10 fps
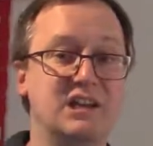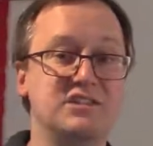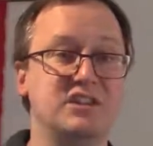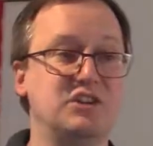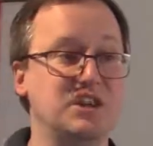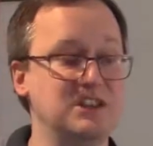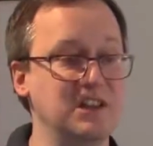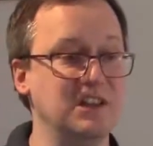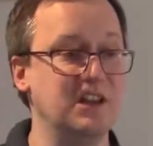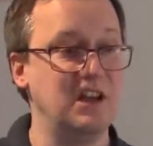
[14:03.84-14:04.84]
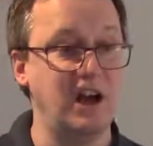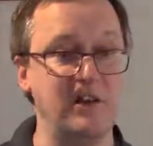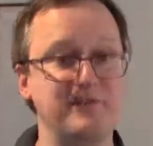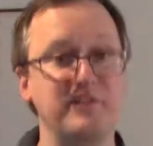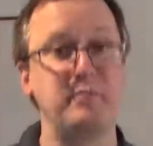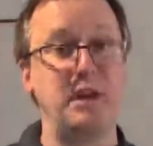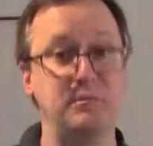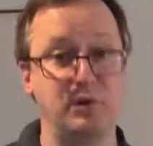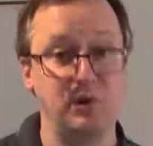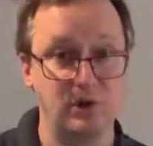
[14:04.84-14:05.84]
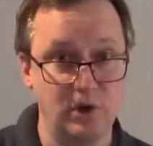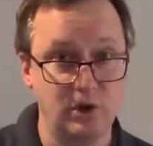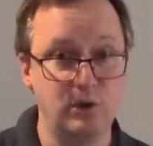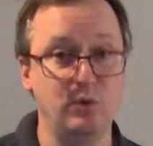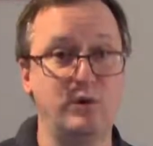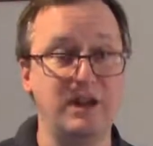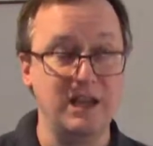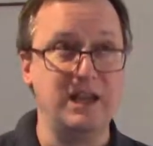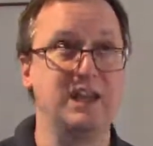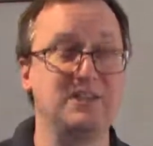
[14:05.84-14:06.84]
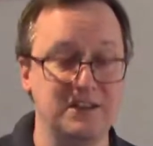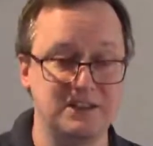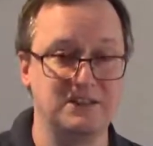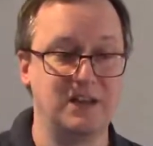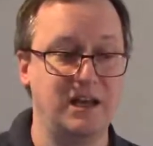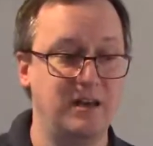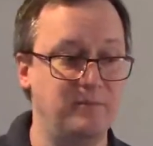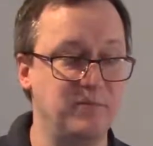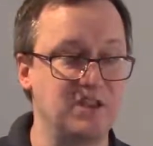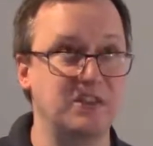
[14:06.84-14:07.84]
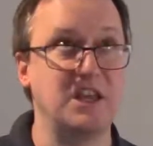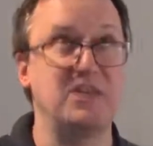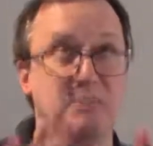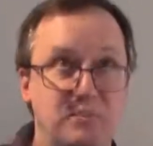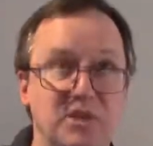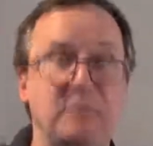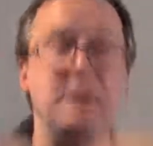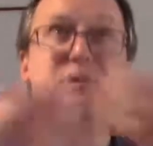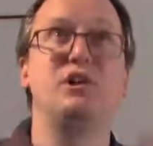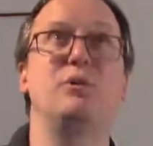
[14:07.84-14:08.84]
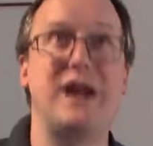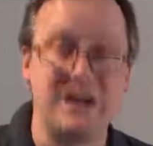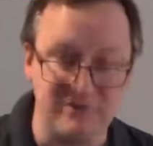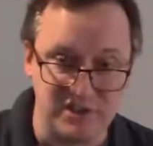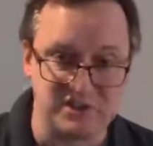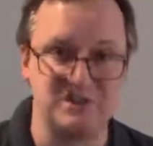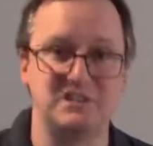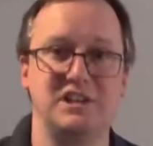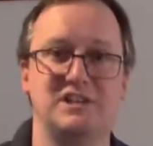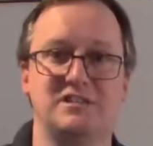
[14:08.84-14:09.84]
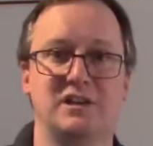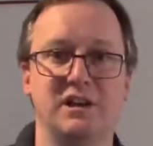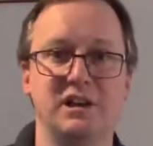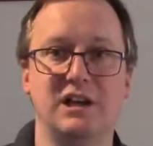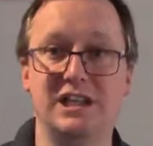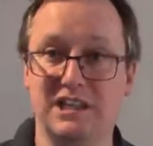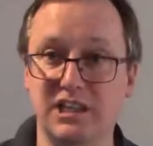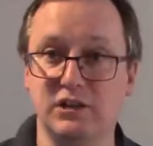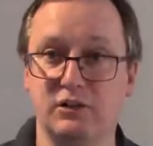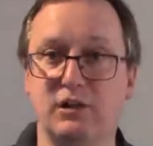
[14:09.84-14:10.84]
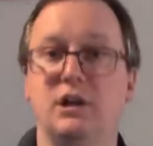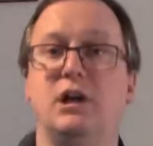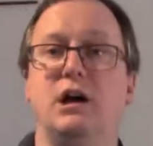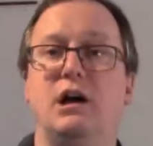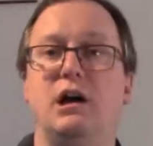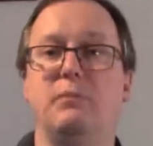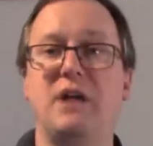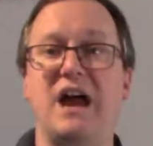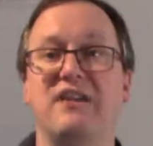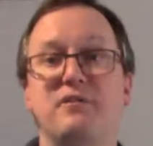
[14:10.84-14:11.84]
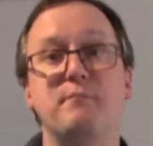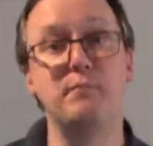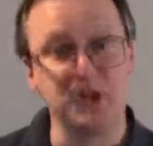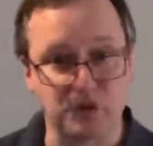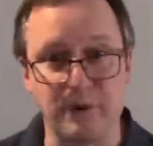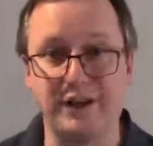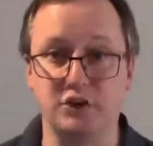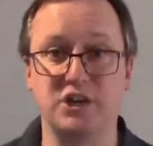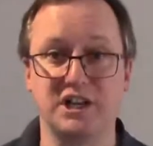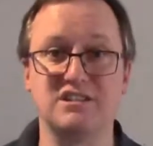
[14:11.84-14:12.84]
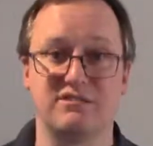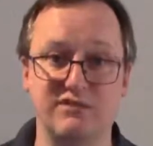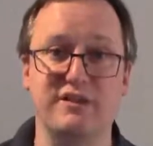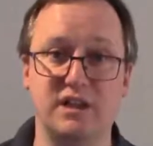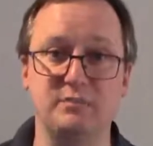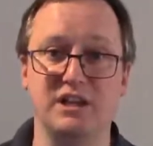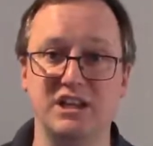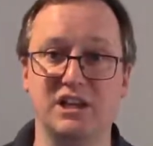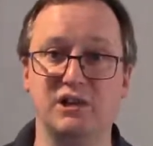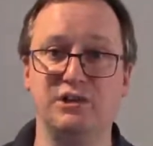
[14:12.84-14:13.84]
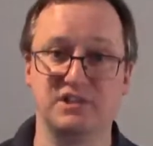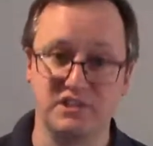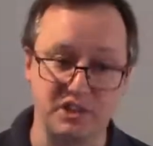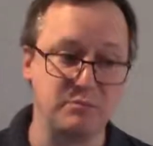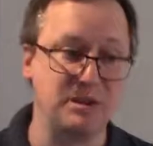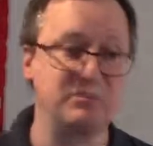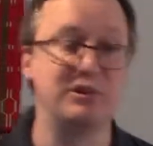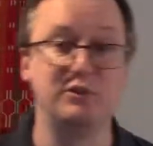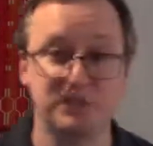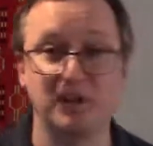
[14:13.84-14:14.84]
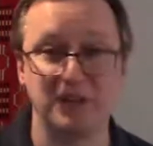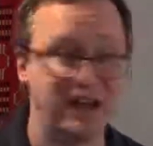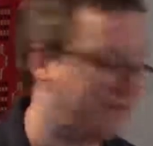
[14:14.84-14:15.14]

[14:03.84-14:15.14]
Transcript: suggesting that of the people who get this, the people who have this disease allele have a much greater chance of developing illness than the people who don't have